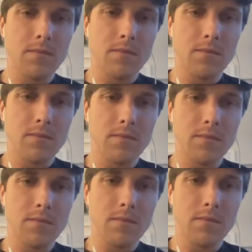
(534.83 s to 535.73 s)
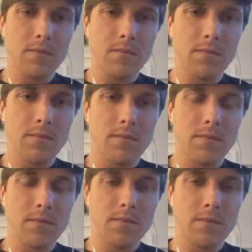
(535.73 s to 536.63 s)

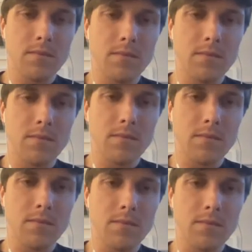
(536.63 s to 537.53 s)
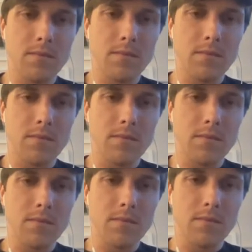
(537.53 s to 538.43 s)

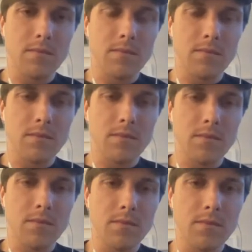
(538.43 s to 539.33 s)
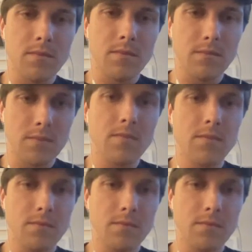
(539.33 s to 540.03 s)
(silent)